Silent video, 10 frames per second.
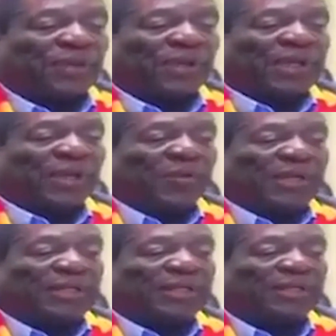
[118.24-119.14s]

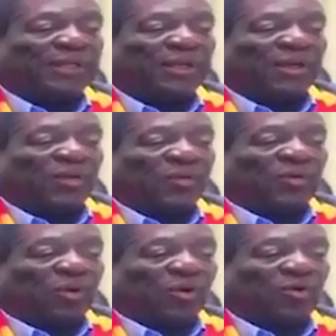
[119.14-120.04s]
Equally,
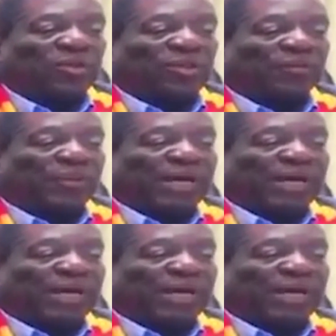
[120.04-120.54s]
we hold the